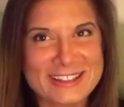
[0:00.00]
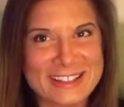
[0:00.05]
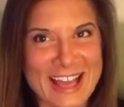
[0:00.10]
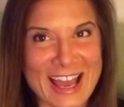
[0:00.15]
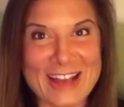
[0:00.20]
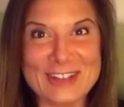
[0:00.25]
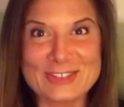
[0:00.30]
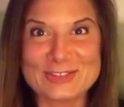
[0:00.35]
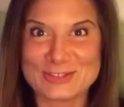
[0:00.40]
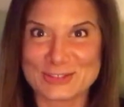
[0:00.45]

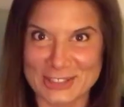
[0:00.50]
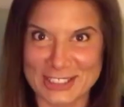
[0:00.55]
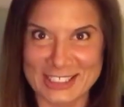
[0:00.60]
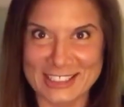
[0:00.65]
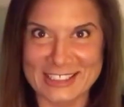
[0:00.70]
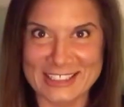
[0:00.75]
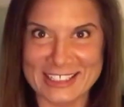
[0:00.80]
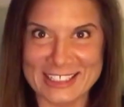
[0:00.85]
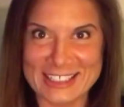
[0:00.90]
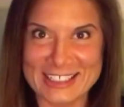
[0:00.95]
that
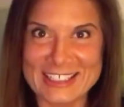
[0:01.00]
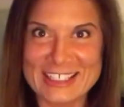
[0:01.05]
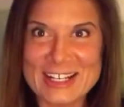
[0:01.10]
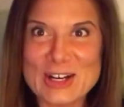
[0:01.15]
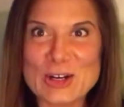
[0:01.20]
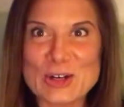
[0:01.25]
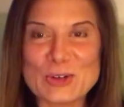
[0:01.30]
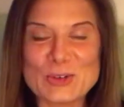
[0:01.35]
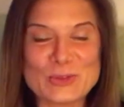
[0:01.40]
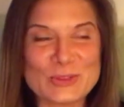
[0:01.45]
really,
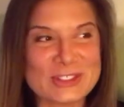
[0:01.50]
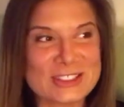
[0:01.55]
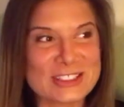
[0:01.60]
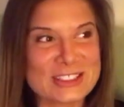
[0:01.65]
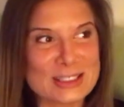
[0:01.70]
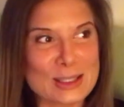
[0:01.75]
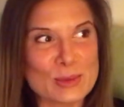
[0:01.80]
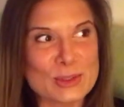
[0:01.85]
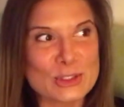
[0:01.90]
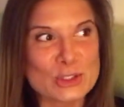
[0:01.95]
when
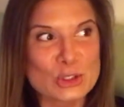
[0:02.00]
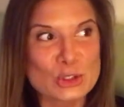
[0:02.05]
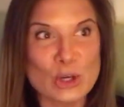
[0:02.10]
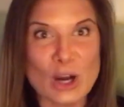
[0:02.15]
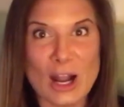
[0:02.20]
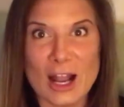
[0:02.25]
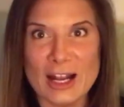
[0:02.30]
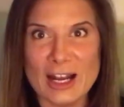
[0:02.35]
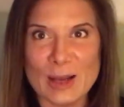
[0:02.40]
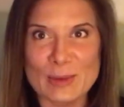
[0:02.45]
someone's
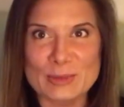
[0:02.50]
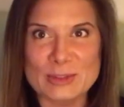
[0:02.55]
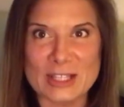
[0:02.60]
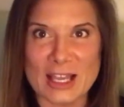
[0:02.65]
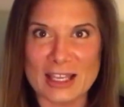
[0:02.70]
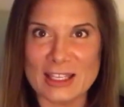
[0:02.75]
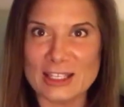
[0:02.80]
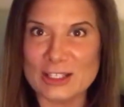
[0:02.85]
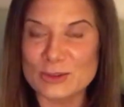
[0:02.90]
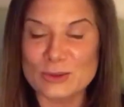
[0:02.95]
trying to
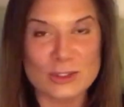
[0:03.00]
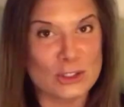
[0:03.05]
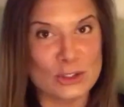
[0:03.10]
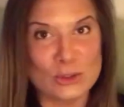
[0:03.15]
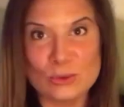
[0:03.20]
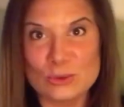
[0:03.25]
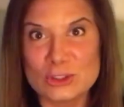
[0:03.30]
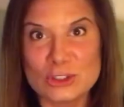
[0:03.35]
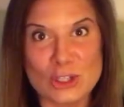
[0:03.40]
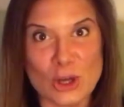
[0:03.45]
upset you and
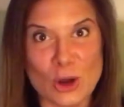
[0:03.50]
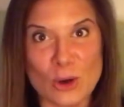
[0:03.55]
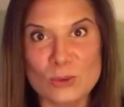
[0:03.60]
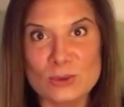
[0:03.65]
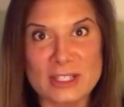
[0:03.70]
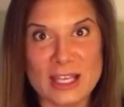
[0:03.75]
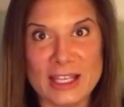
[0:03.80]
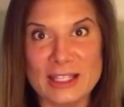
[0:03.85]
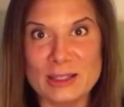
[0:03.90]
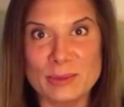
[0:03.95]
you don't
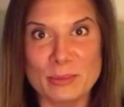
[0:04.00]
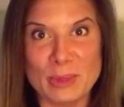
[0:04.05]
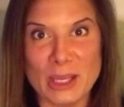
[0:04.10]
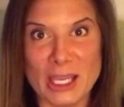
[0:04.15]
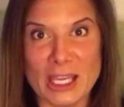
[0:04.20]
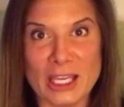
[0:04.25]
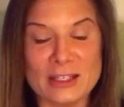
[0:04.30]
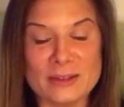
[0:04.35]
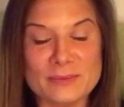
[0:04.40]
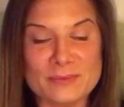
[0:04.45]
take the
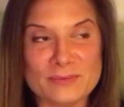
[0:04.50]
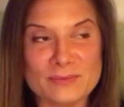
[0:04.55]
bait